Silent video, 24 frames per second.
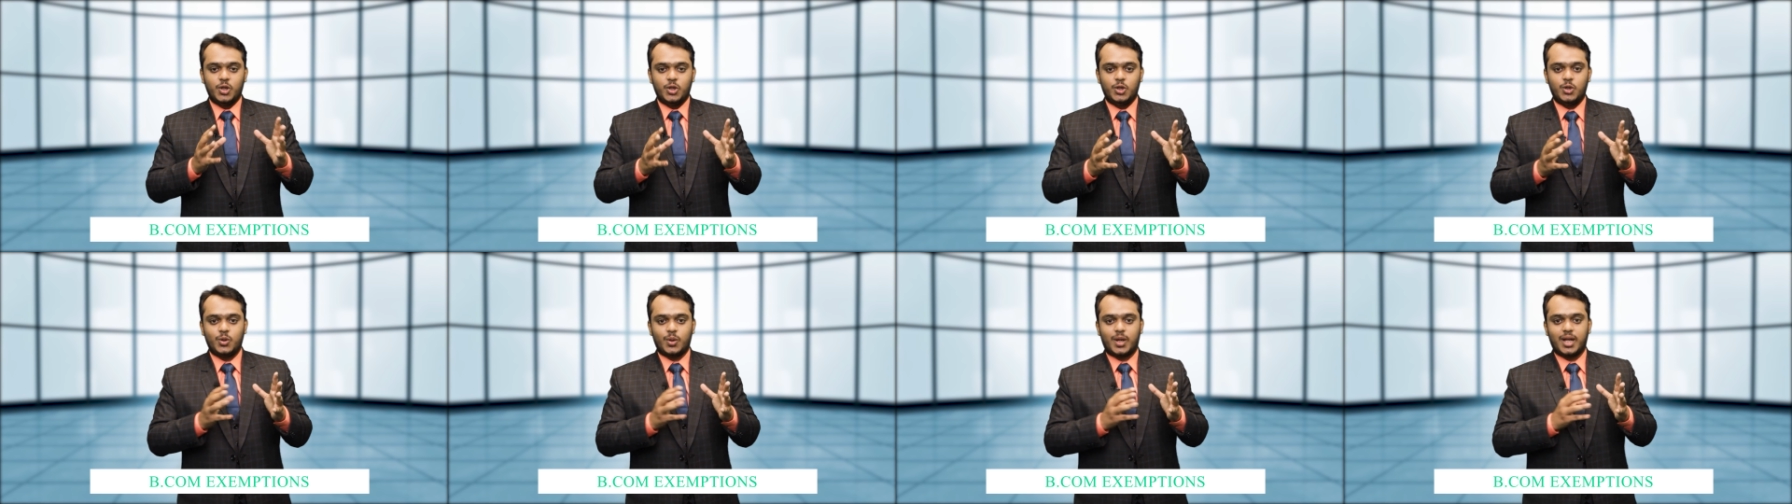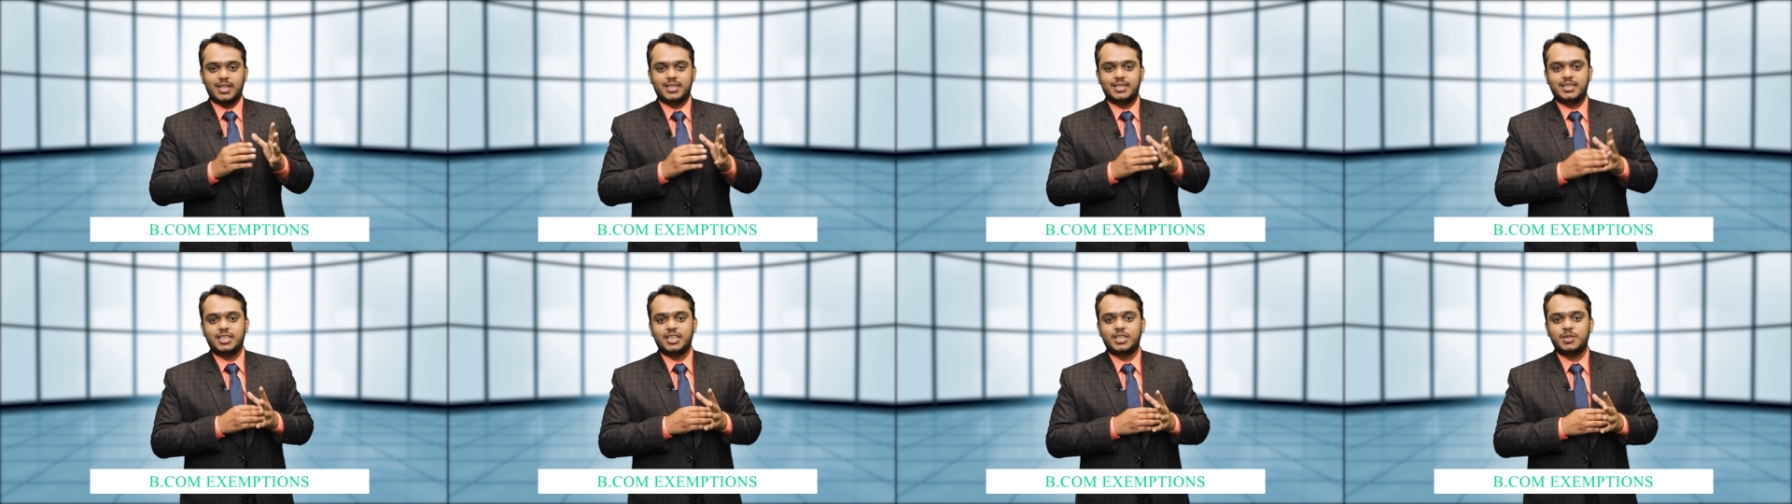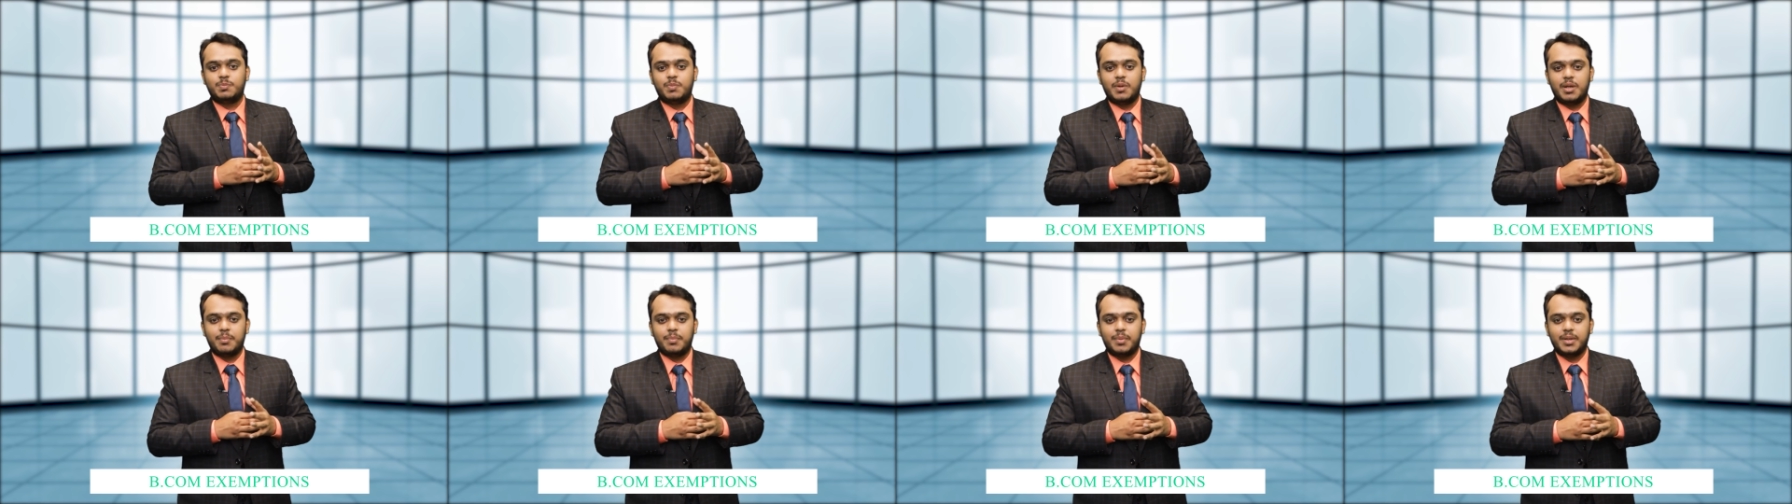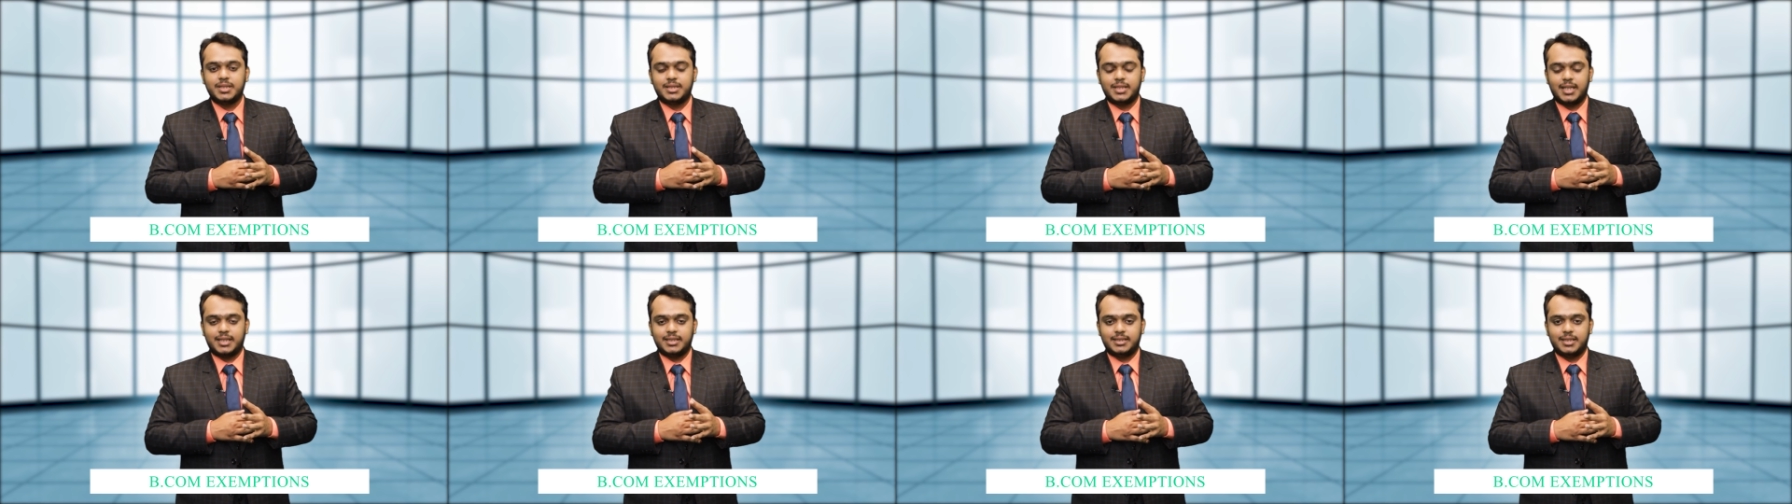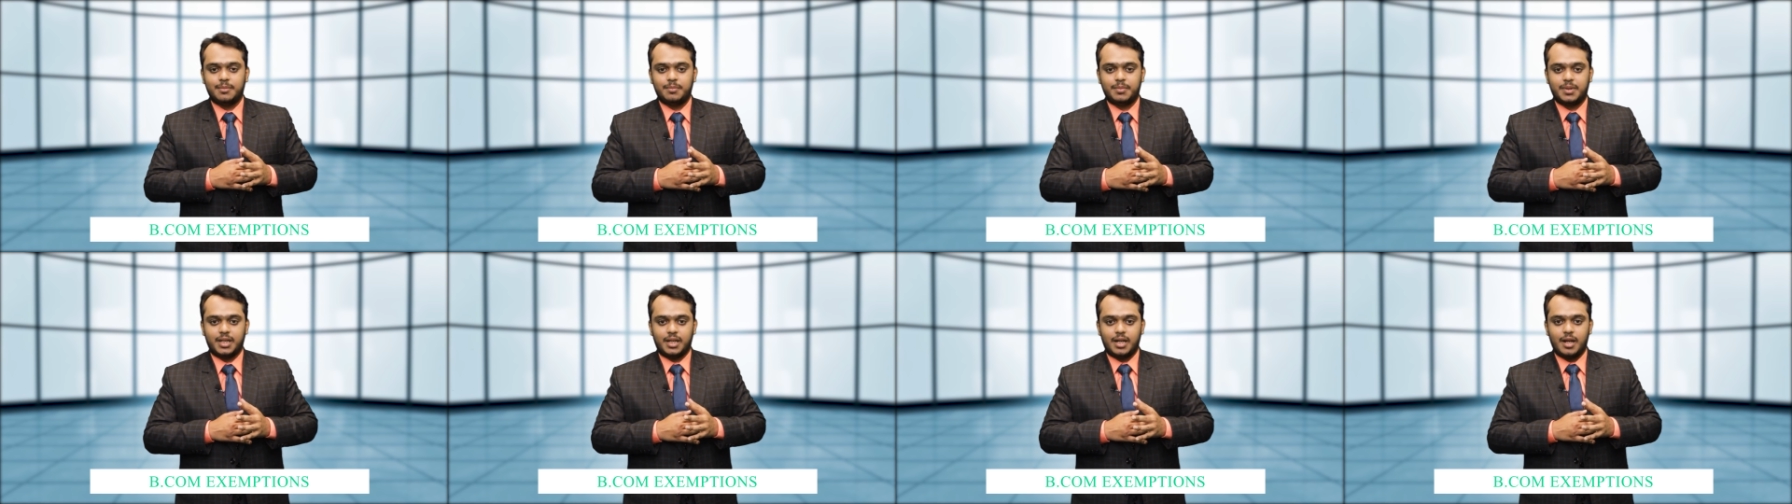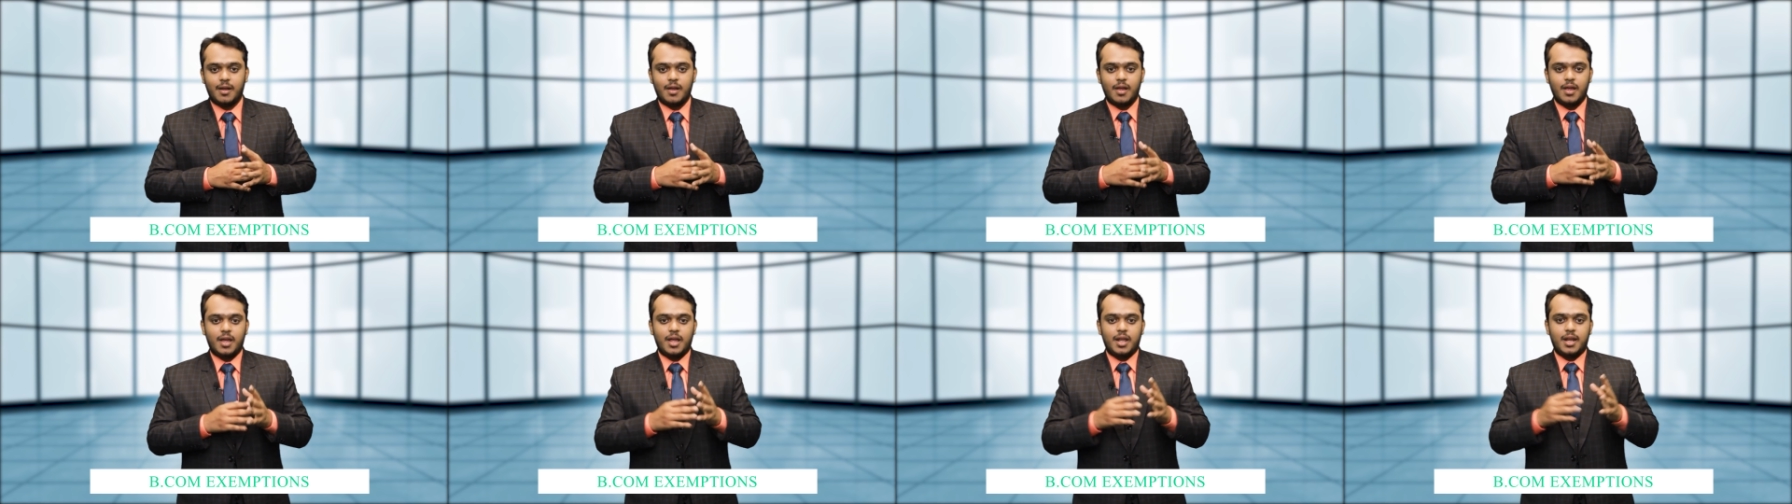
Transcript: you get 6 papers exempted.